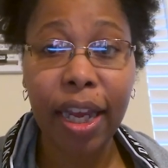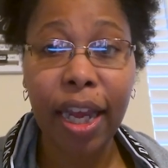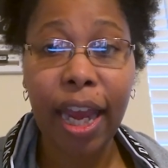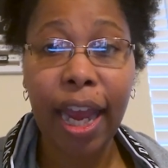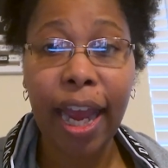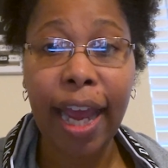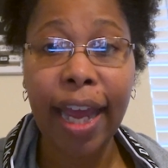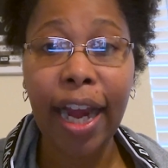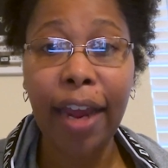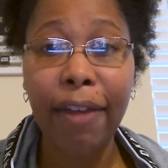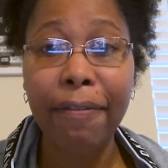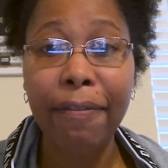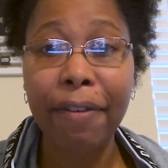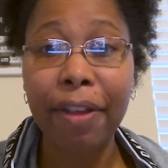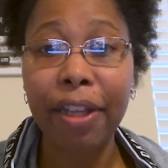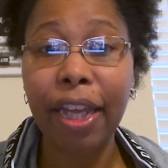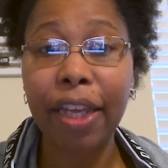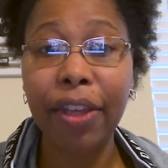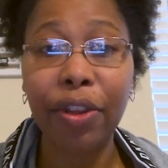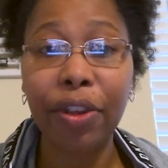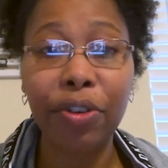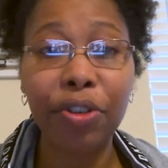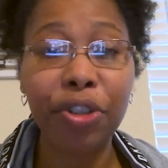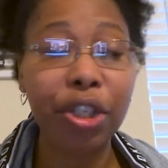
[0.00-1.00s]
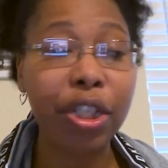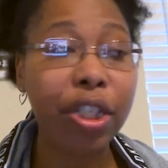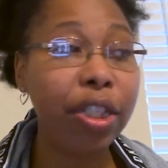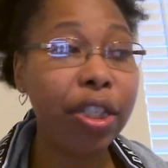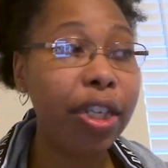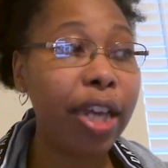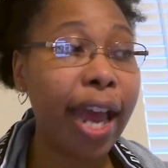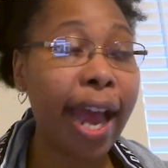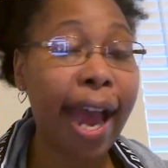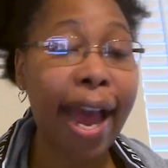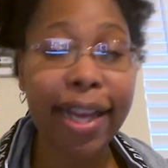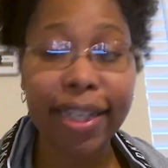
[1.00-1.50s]
And I feel like they're
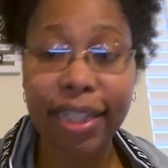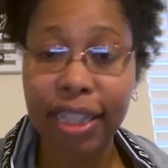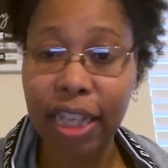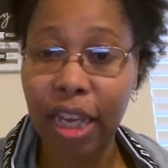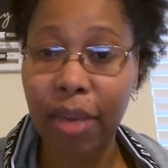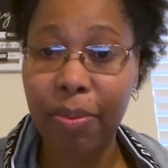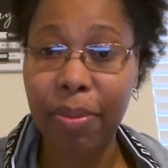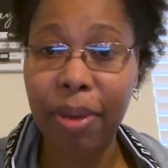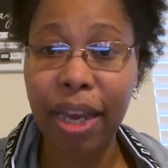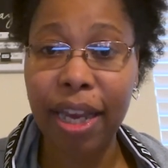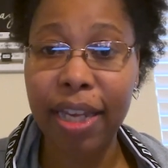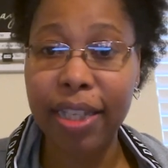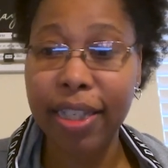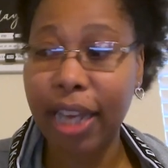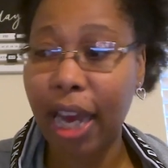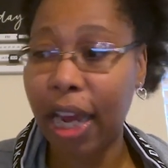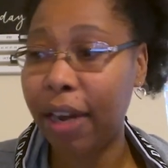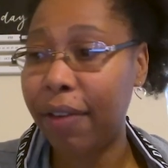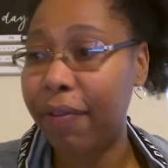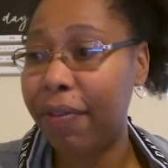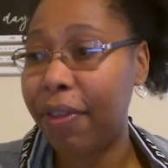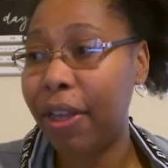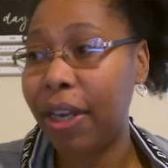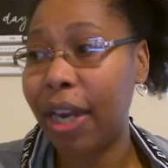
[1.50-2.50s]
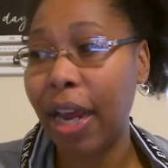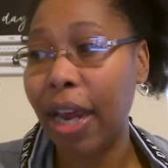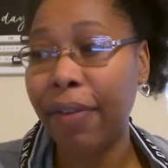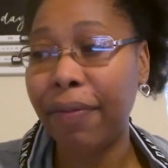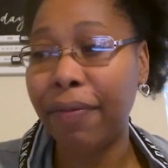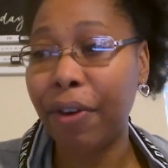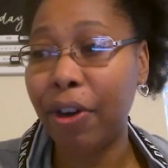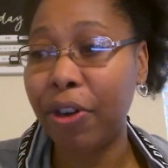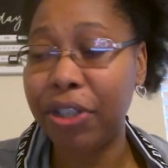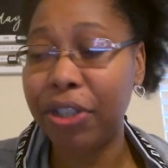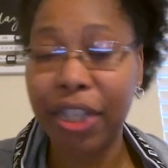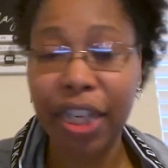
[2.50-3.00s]
just asking me as kind of the
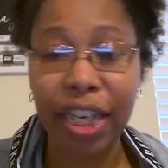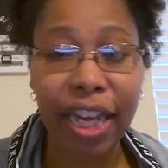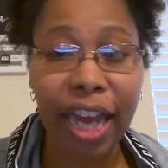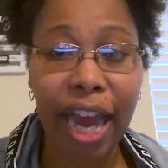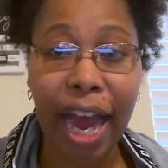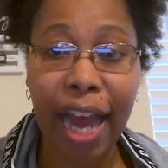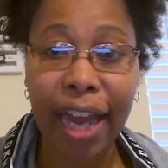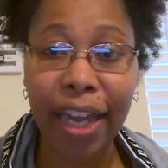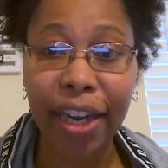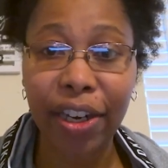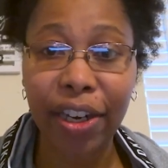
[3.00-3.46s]
diversity hire.